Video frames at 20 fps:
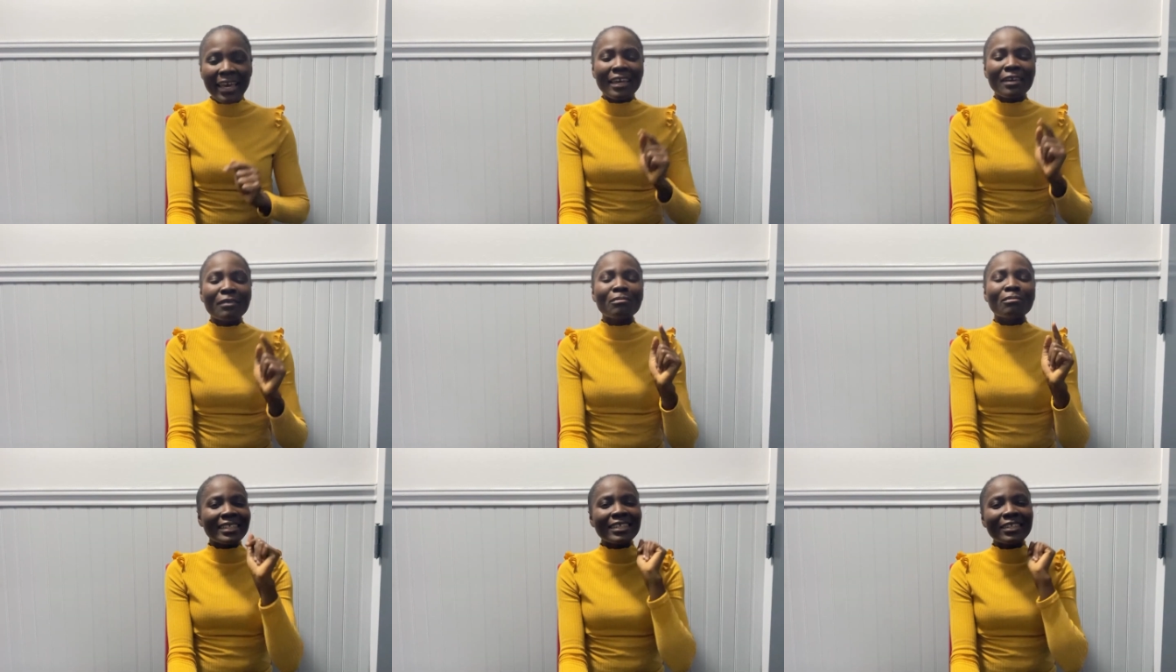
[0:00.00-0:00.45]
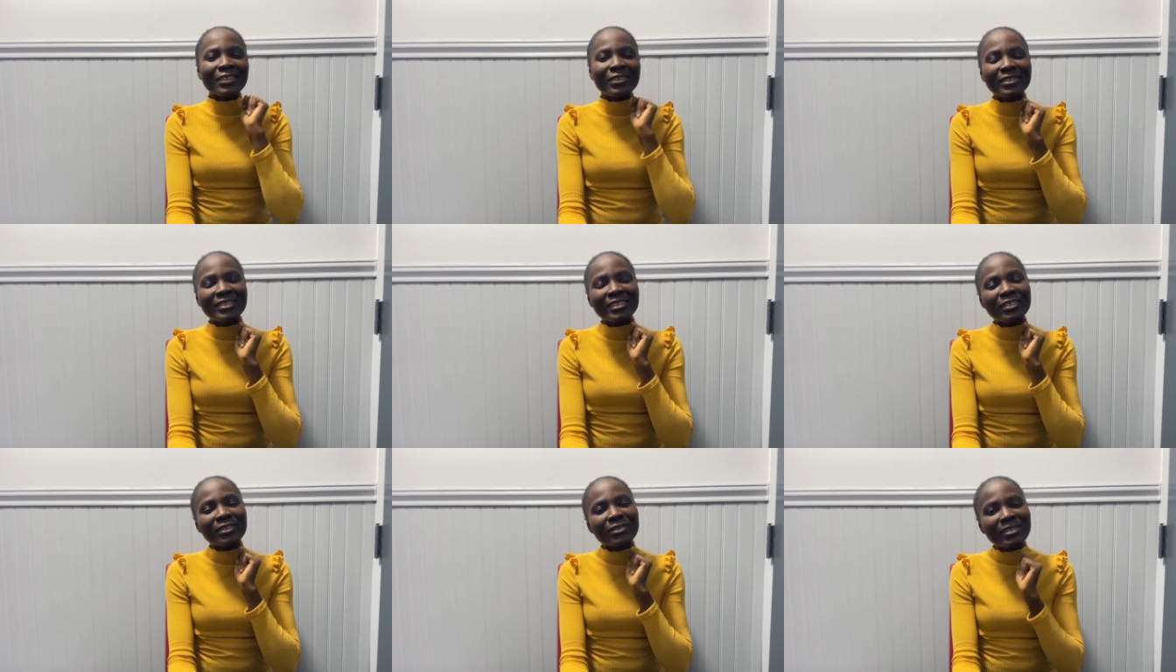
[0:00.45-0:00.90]
and click
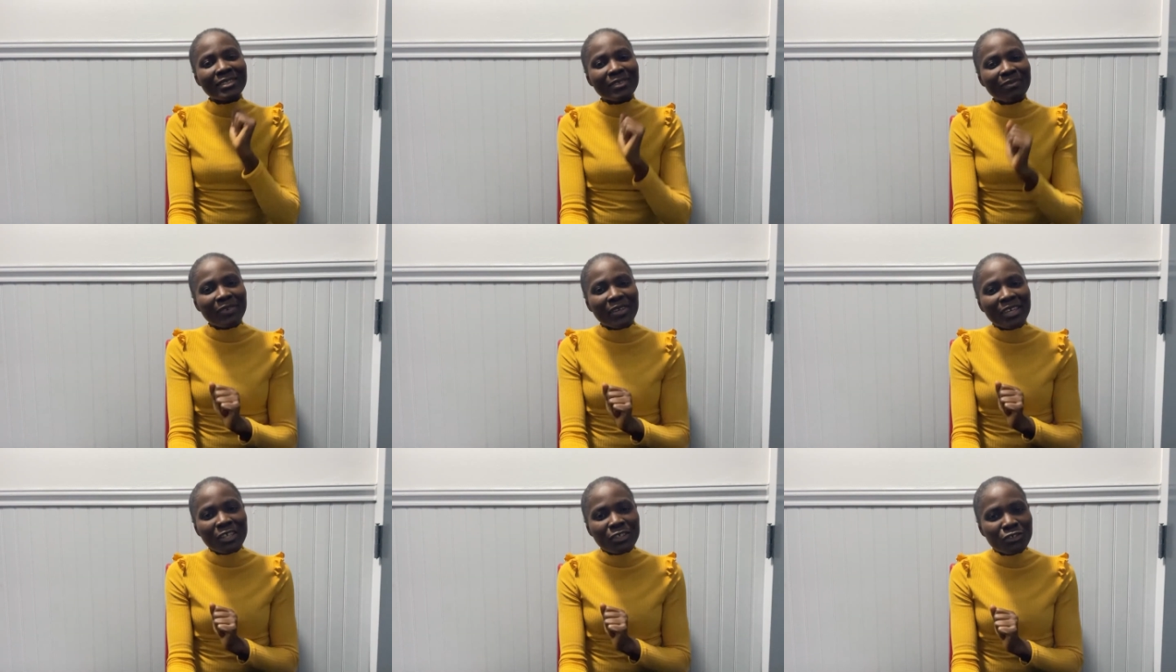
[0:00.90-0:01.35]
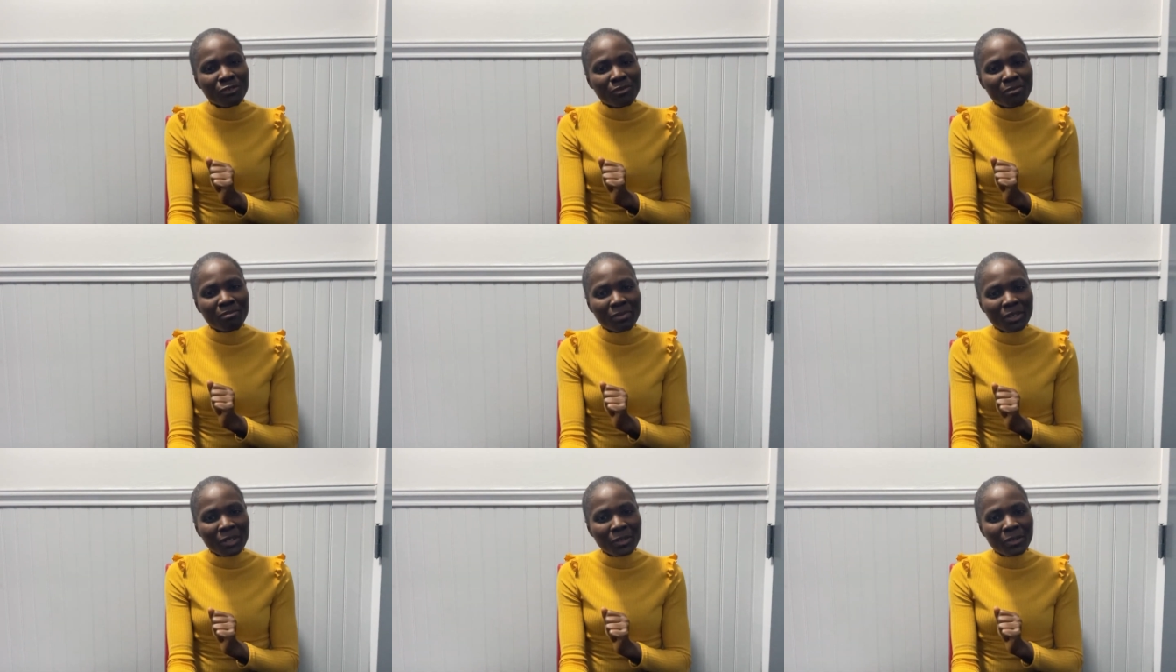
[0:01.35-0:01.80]
on the
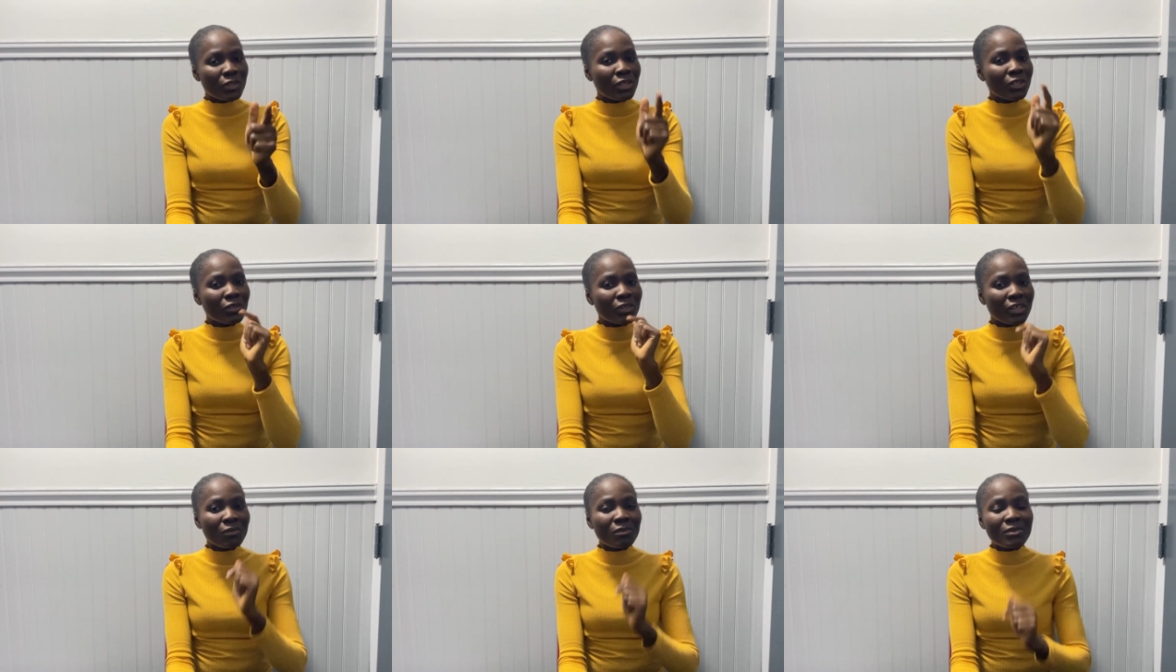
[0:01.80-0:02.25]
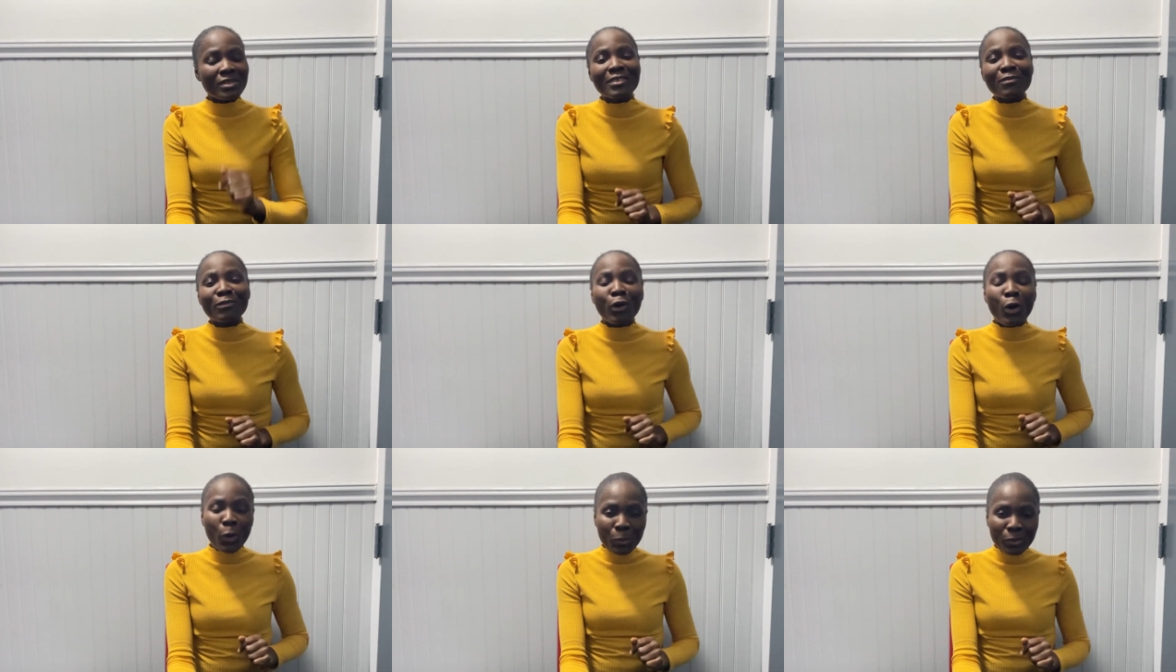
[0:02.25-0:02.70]
notification bell so that you can
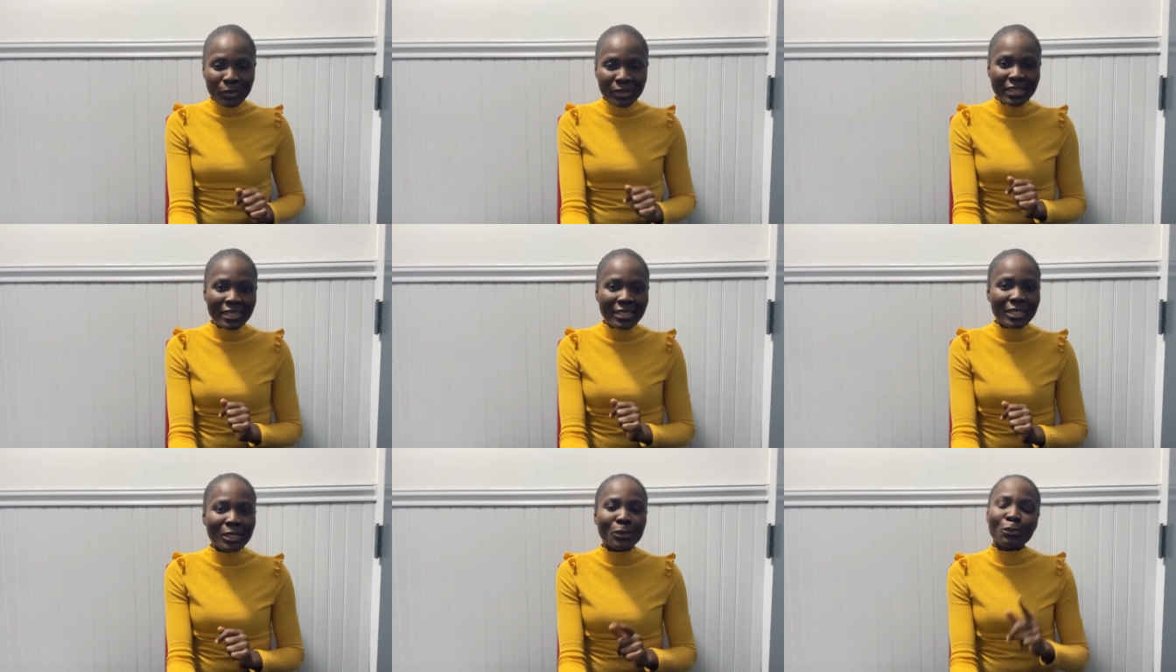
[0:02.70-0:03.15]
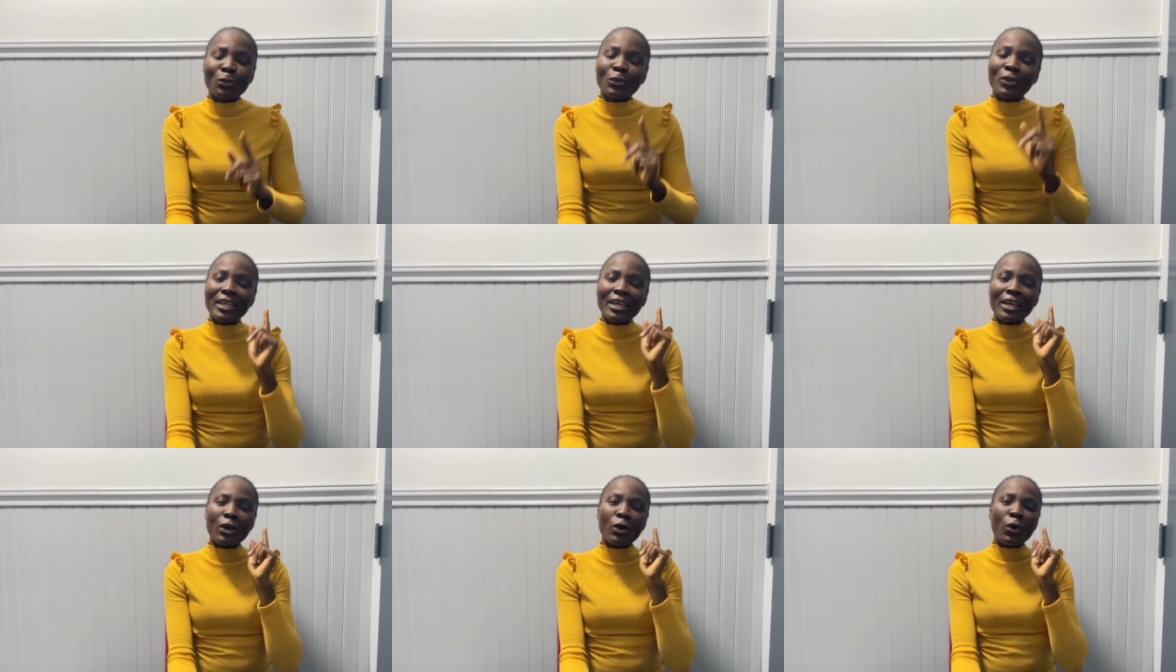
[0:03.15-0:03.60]
receive updates
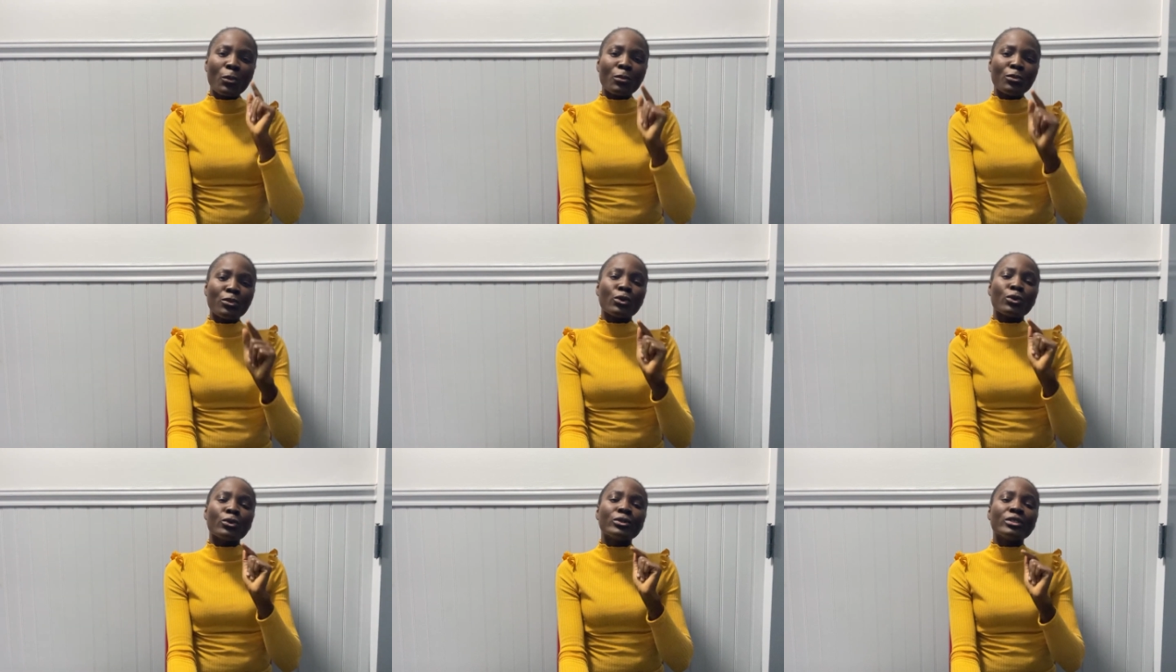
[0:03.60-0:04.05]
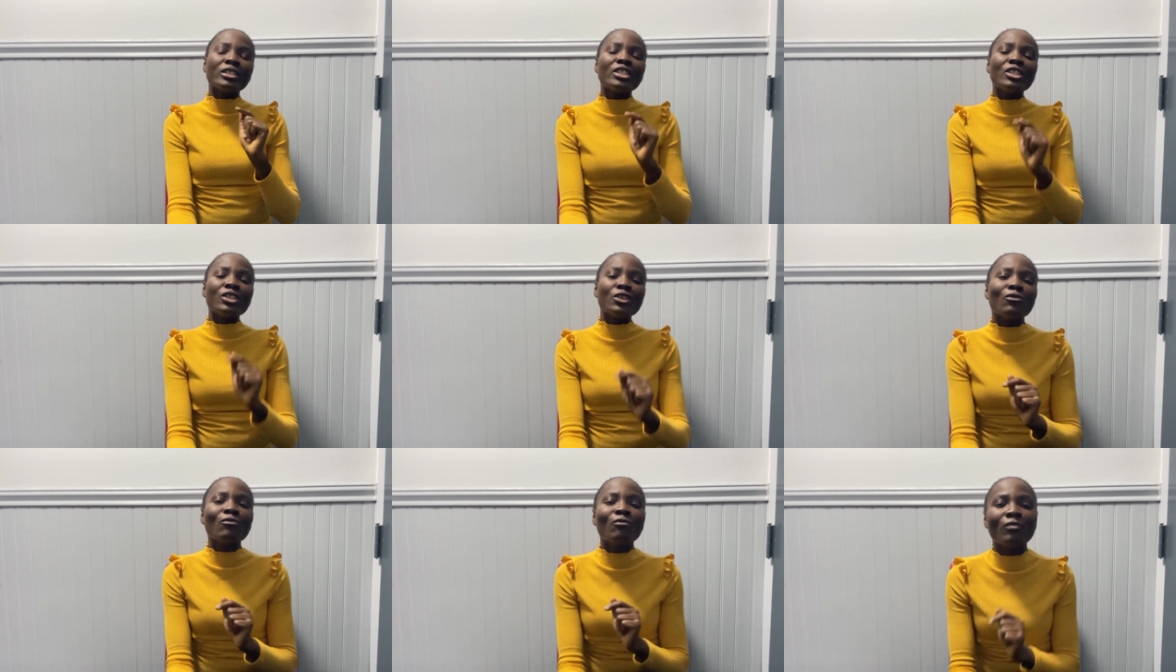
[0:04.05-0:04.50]
when I upload
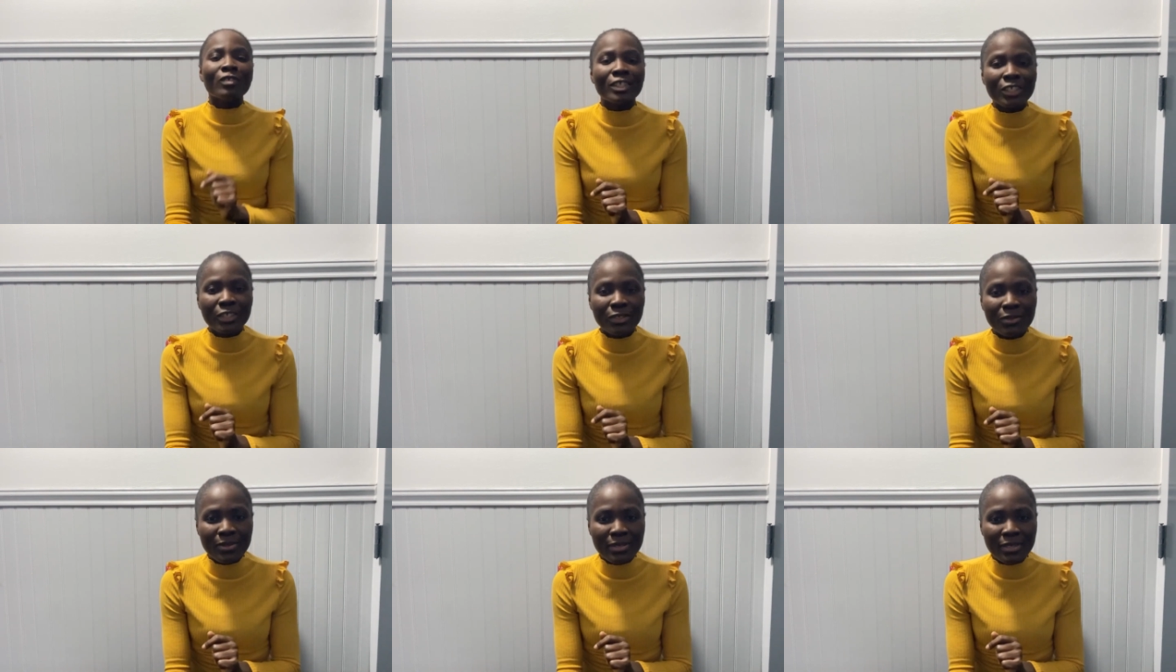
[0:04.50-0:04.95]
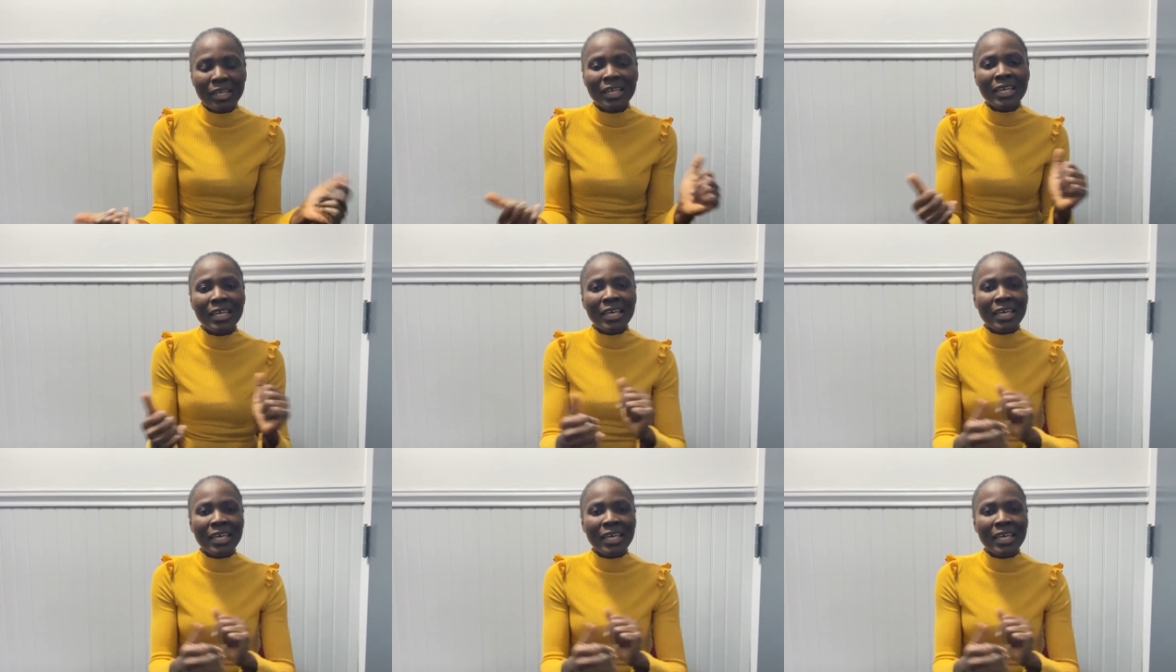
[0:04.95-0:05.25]
new videos.